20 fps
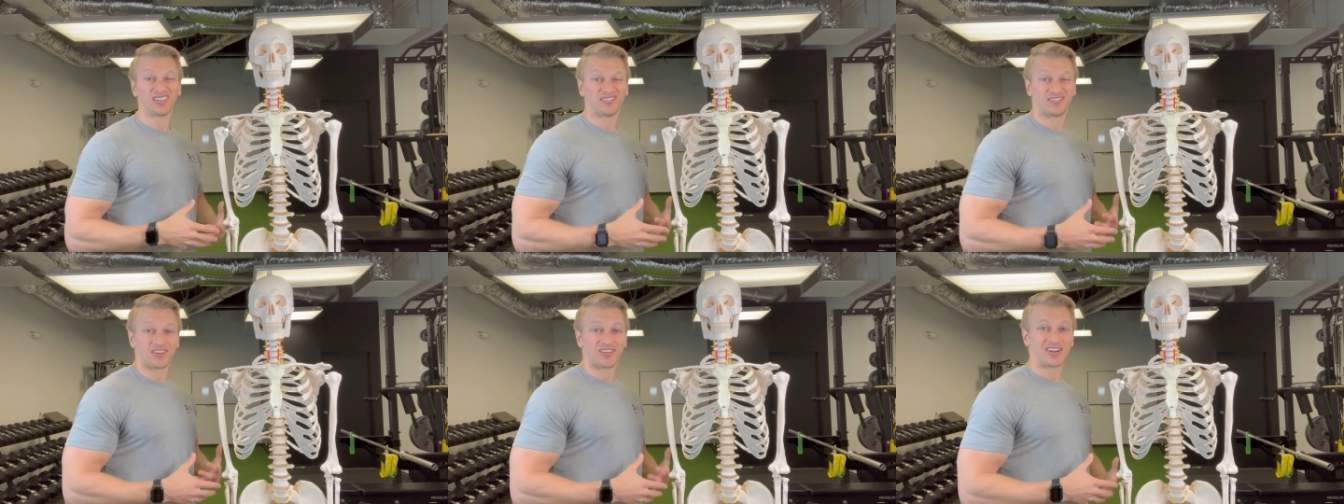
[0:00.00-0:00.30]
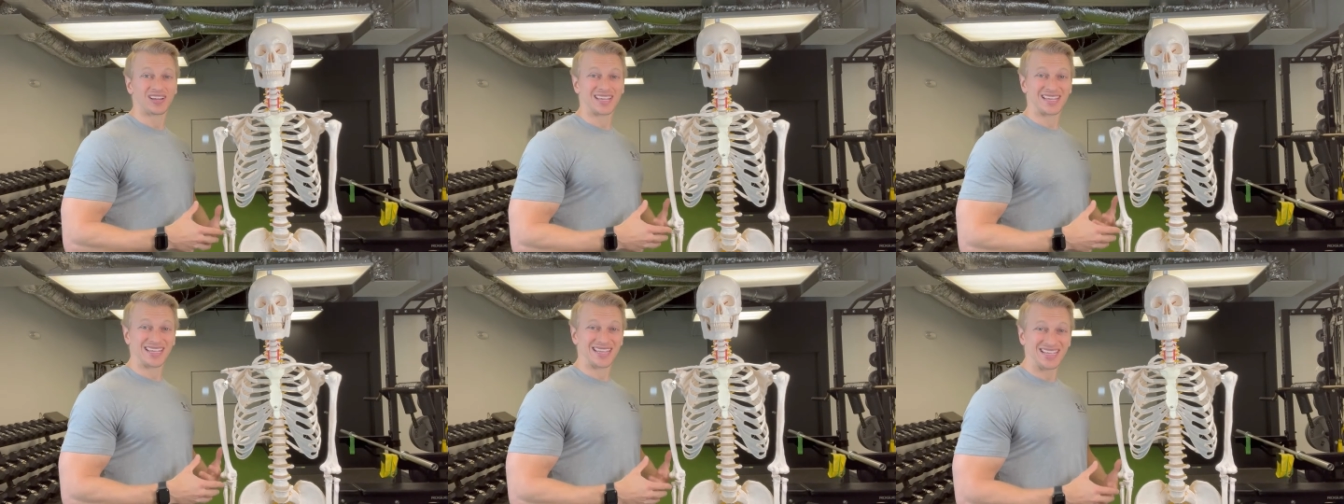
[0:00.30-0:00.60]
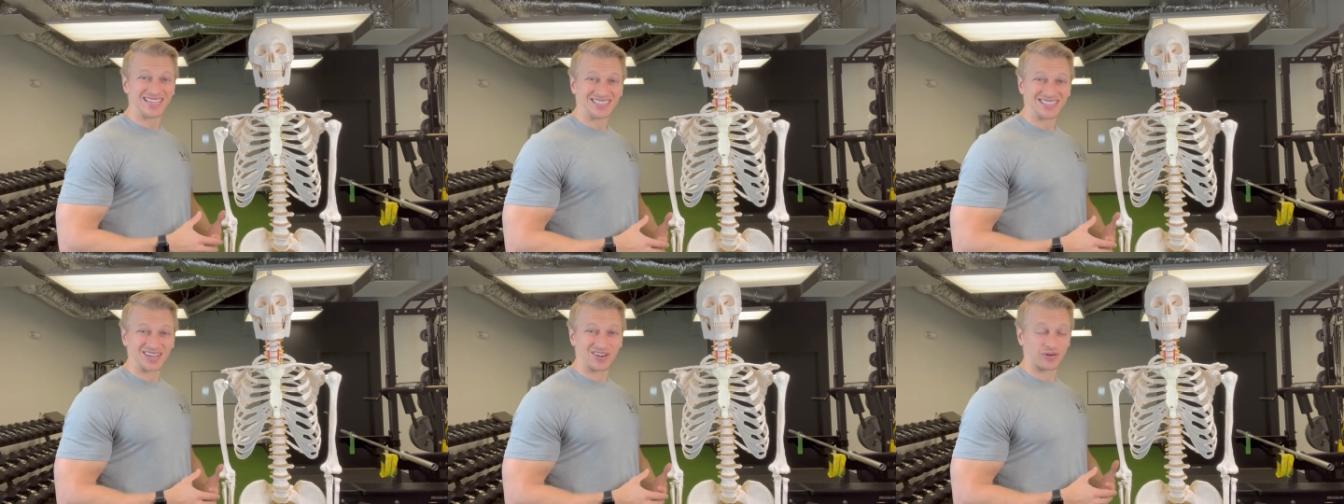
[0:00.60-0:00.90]
very
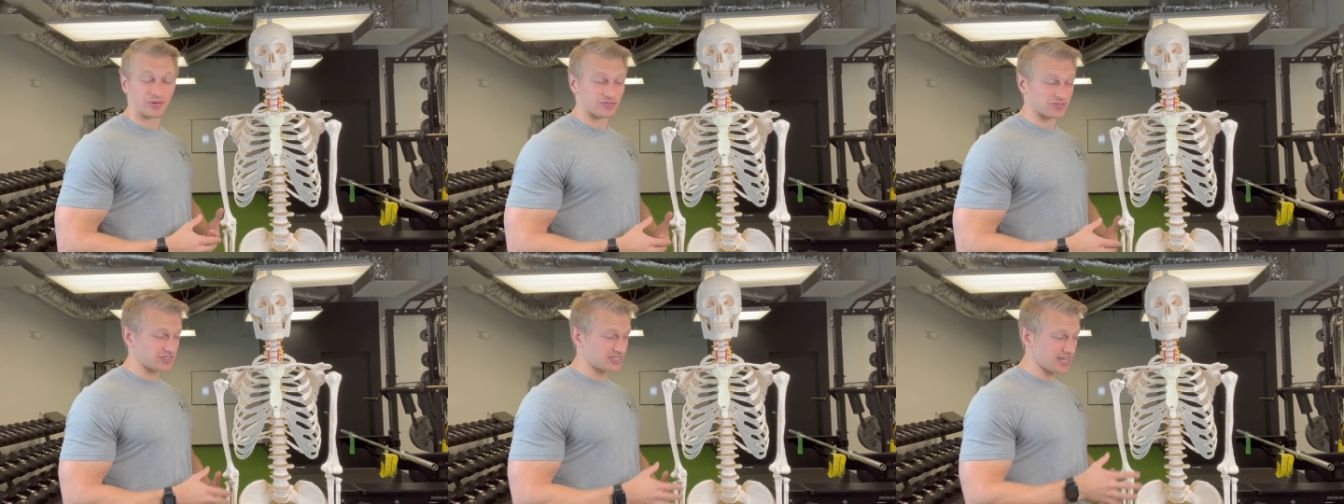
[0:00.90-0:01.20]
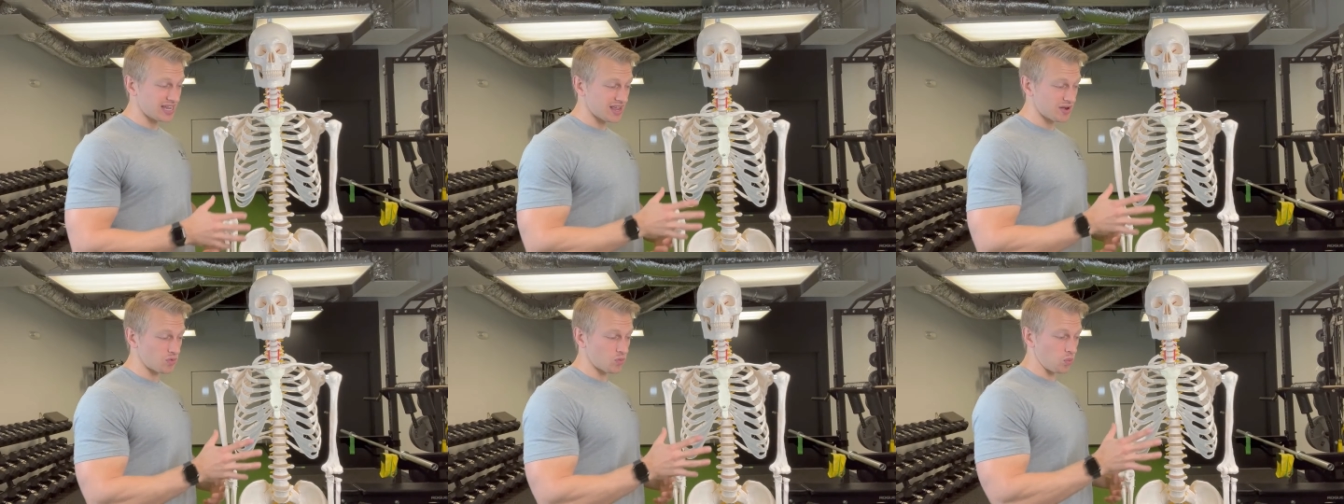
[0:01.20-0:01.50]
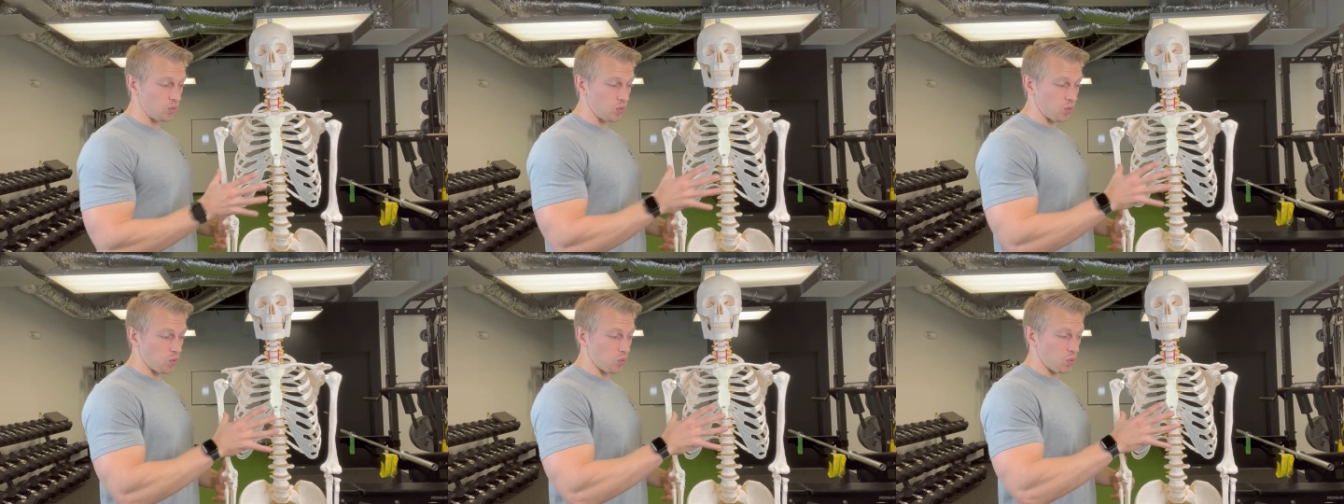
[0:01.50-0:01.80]
easy to
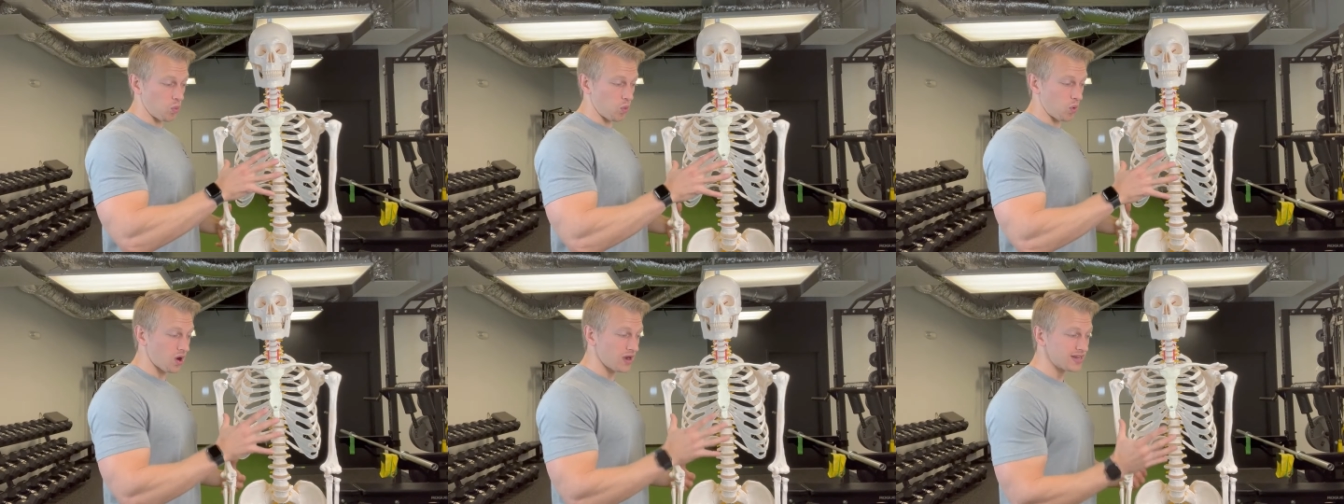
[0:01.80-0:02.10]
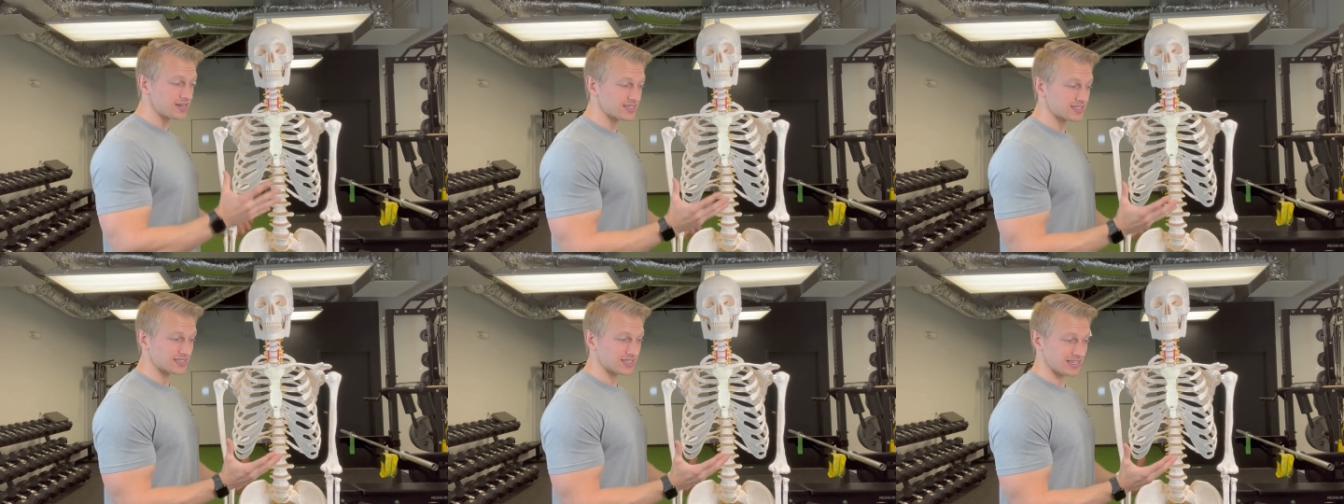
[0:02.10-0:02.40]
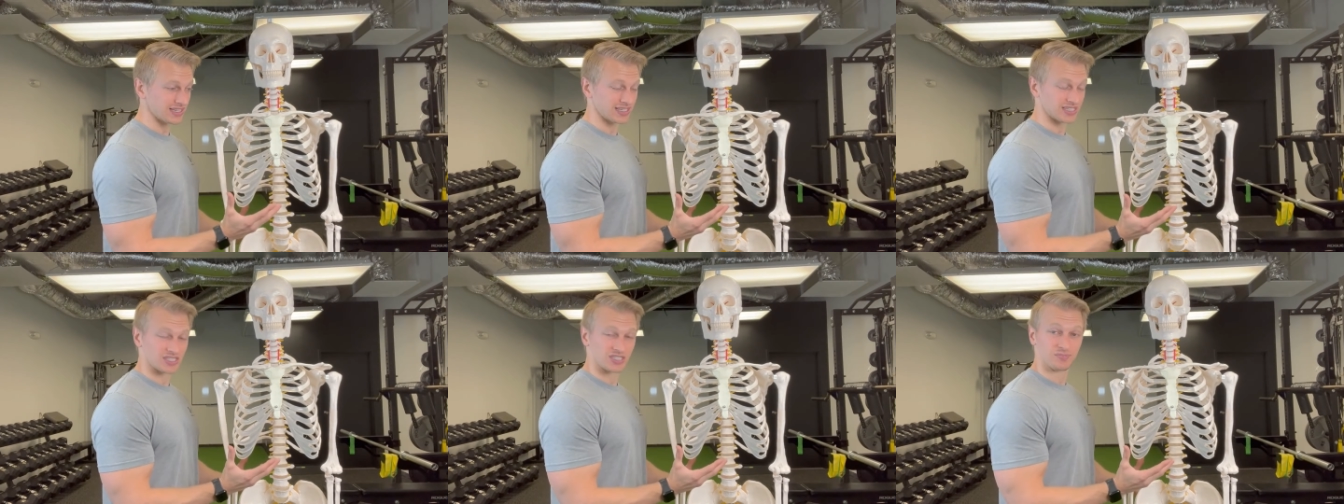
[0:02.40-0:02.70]
understand what it's
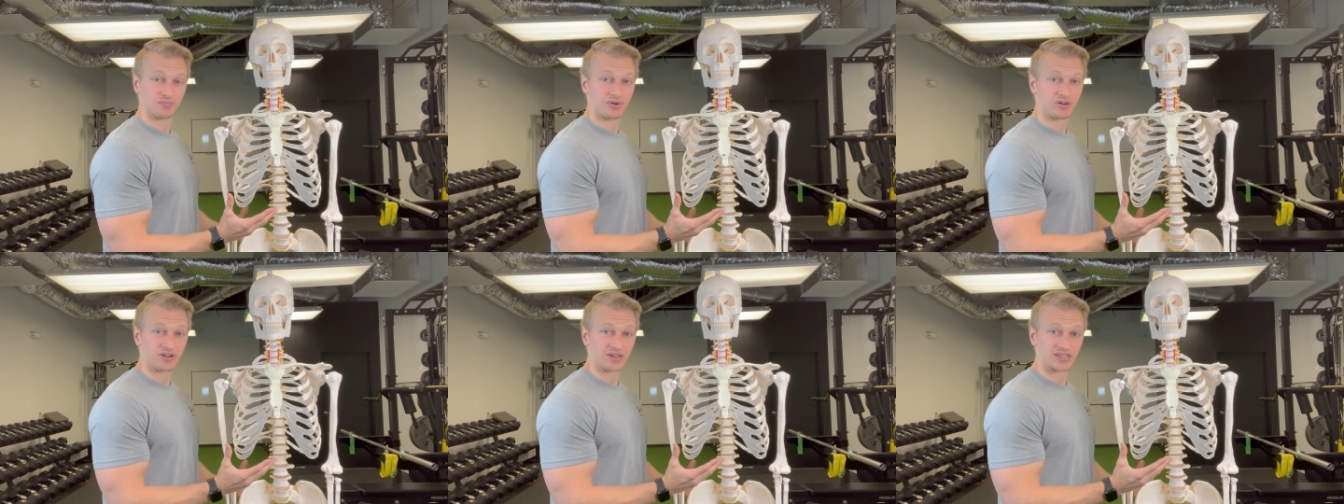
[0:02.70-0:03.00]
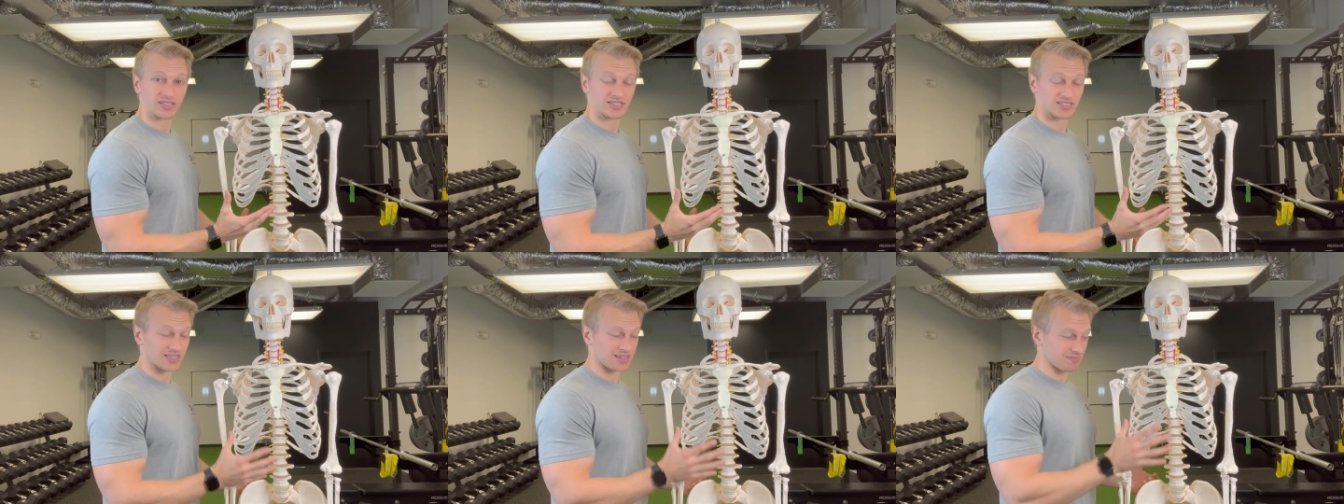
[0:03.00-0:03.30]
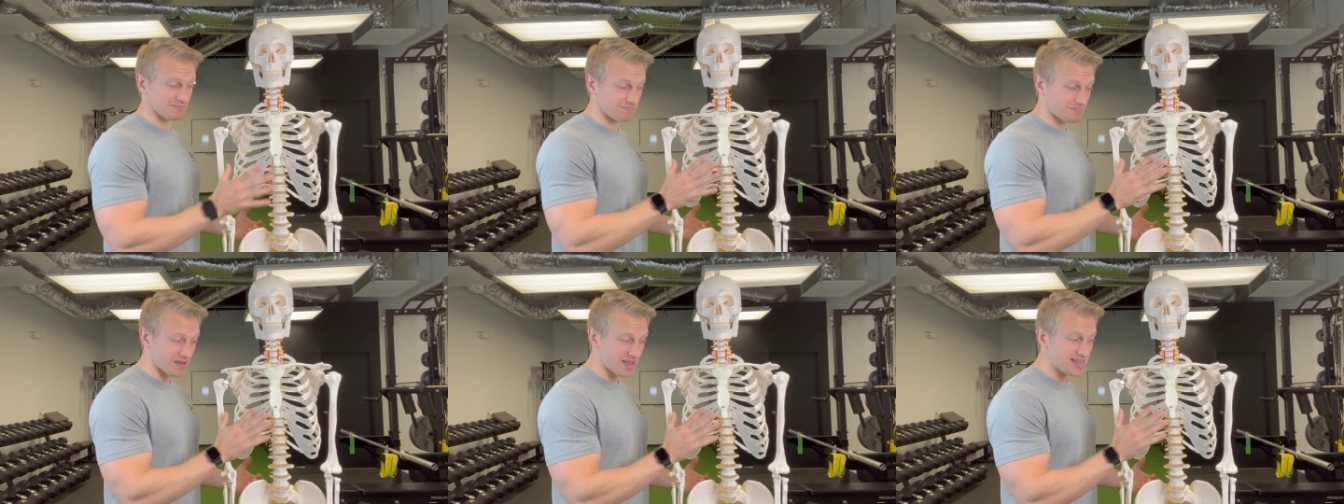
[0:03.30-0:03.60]

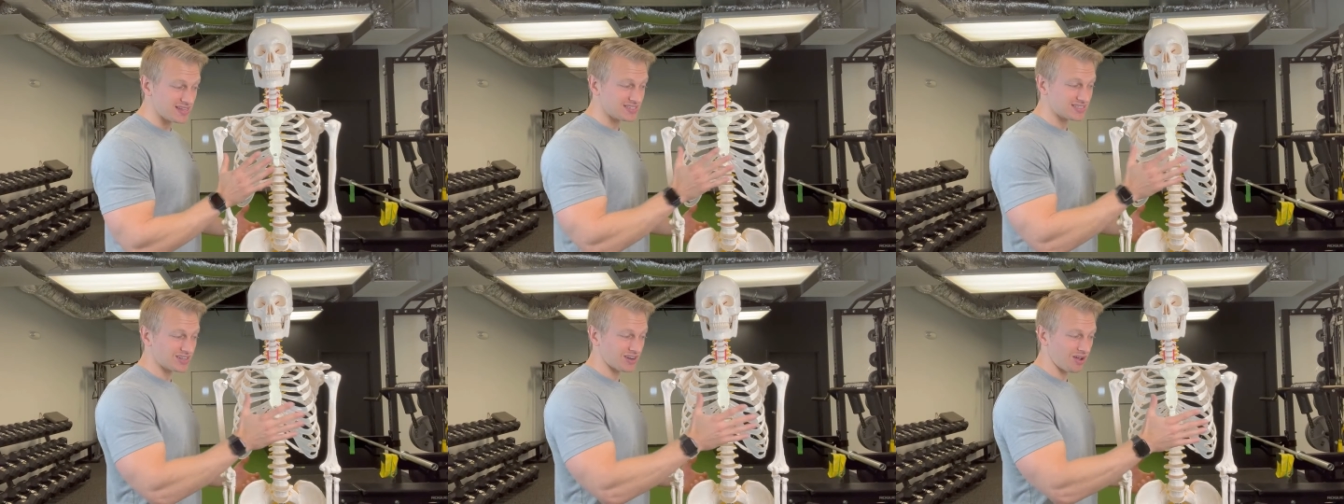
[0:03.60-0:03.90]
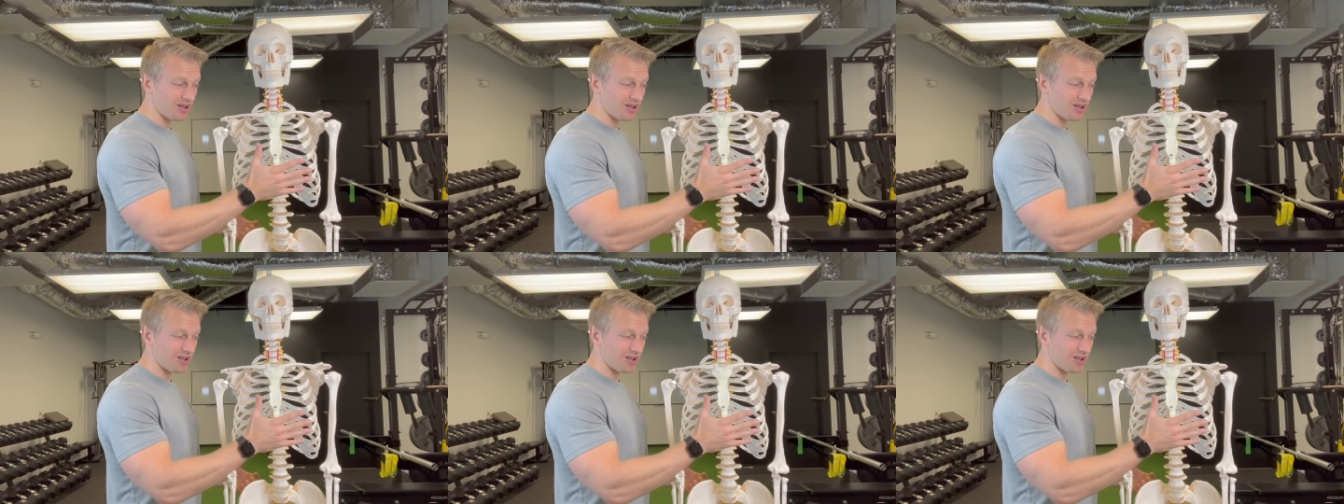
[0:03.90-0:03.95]
experiencing based